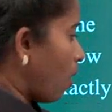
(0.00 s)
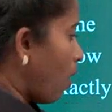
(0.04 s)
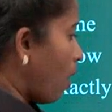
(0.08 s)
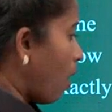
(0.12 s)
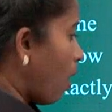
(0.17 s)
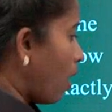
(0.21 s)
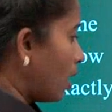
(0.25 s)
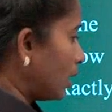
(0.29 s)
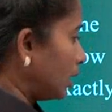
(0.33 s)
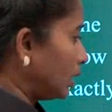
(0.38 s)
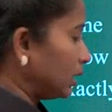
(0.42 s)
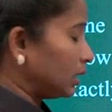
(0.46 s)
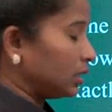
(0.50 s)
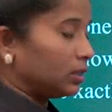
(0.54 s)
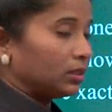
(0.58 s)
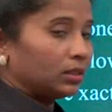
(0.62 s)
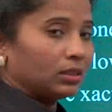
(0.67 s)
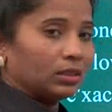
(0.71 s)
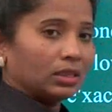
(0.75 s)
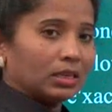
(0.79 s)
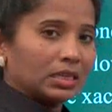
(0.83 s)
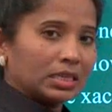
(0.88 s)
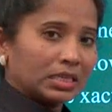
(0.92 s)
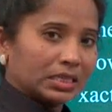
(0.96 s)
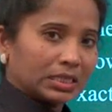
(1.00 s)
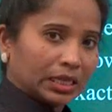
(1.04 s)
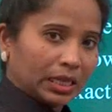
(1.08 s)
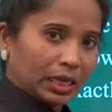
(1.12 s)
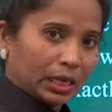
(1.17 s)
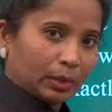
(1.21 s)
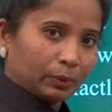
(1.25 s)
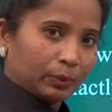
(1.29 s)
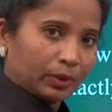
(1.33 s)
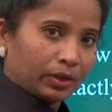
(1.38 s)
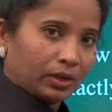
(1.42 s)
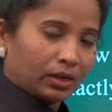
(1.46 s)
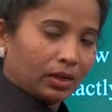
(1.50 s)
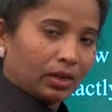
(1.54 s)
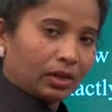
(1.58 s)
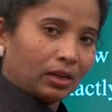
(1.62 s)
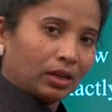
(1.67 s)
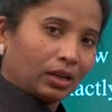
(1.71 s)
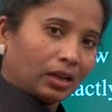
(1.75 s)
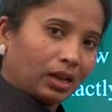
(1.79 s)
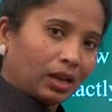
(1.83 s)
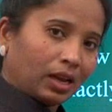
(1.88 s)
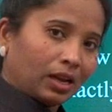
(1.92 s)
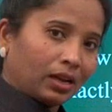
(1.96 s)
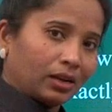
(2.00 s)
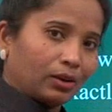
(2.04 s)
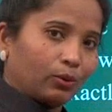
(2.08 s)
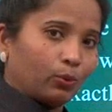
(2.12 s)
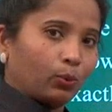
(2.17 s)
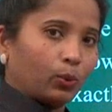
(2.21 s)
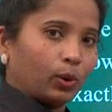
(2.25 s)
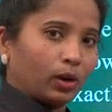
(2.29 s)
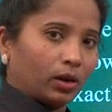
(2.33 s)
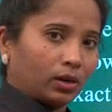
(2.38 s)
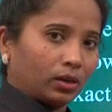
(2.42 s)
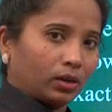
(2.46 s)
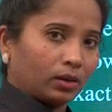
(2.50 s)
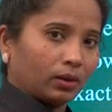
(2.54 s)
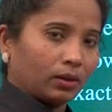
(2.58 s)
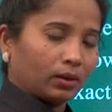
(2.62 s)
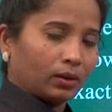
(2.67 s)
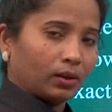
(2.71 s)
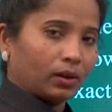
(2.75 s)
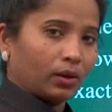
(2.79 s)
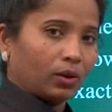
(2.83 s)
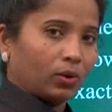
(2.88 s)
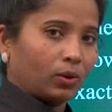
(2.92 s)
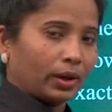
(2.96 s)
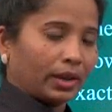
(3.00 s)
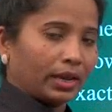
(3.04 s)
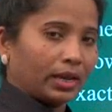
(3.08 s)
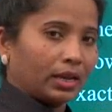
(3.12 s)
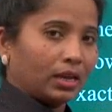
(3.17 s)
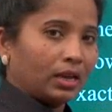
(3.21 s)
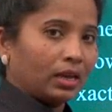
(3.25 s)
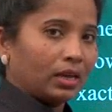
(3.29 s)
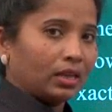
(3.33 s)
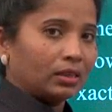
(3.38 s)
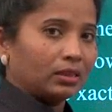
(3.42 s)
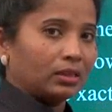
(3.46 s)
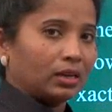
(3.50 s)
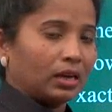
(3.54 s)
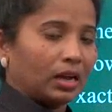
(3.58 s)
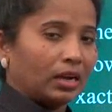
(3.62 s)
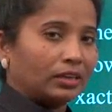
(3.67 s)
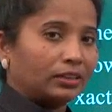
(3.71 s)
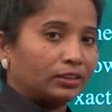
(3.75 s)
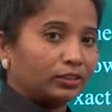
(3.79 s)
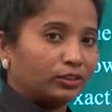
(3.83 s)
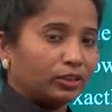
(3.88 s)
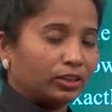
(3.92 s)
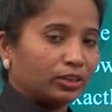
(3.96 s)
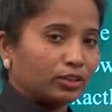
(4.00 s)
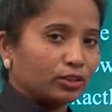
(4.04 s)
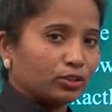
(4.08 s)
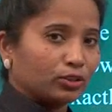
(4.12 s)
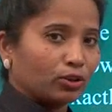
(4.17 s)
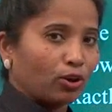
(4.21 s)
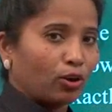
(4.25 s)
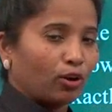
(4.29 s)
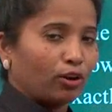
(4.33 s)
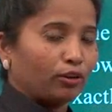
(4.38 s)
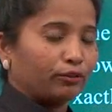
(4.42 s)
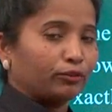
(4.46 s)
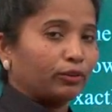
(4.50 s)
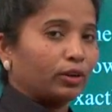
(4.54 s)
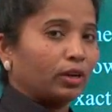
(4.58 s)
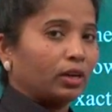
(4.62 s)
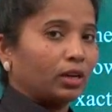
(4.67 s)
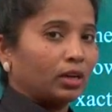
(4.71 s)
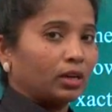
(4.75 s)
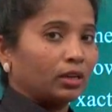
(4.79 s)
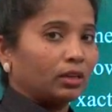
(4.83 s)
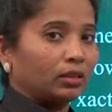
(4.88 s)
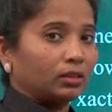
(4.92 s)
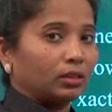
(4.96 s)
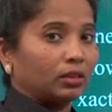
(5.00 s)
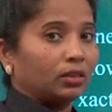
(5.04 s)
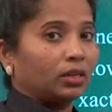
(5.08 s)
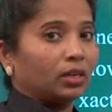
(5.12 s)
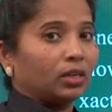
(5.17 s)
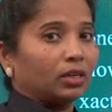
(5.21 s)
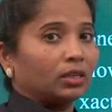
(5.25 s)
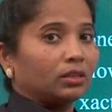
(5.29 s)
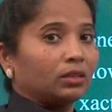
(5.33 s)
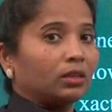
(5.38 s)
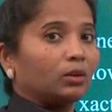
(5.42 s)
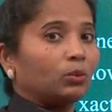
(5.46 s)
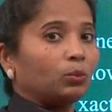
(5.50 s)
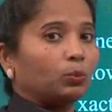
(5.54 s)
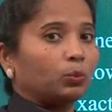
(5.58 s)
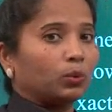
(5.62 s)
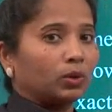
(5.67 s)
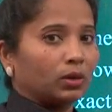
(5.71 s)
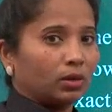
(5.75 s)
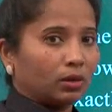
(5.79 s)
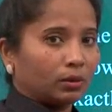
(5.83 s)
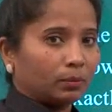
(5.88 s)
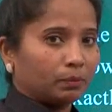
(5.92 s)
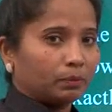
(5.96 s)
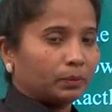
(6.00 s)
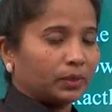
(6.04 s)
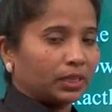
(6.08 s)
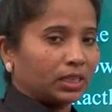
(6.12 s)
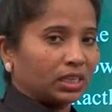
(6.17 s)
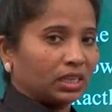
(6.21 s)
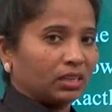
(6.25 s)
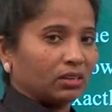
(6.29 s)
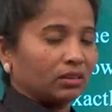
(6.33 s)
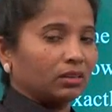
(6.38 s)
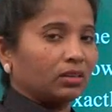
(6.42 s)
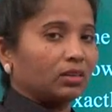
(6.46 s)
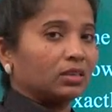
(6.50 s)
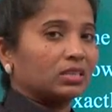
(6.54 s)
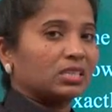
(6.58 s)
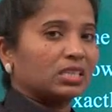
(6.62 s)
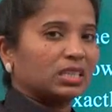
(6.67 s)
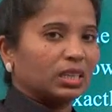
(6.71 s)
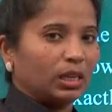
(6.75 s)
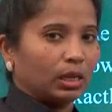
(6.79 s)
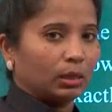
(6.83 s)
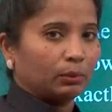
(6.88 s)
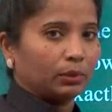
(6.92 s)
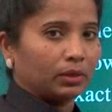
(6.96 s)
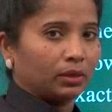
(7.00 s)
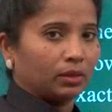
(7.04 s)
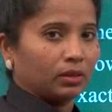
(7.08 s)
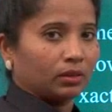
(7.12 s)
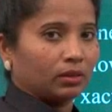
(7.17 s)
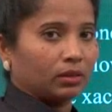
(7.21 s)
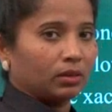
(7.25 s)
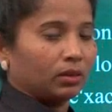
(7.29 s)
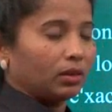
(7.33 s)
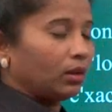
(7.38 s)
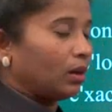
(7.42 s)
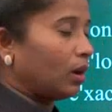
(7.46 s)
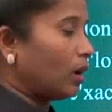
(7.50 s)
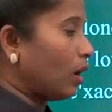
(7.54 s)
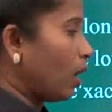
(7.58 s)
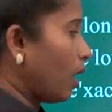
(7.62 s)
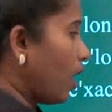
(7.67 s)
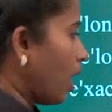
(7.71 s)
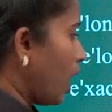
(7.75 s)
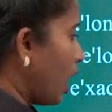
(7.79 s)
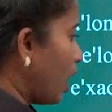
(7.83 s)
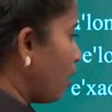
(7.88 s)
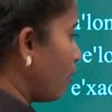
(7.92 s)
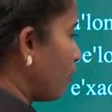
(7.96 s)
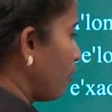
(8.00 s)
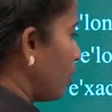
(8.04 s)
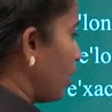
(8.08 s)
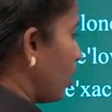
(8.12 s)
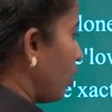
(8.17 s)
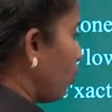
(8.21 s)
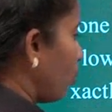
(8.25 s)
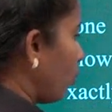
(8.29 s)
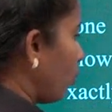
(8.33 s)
on a syllable in a word. Okay, the utterance of the particular syllable. How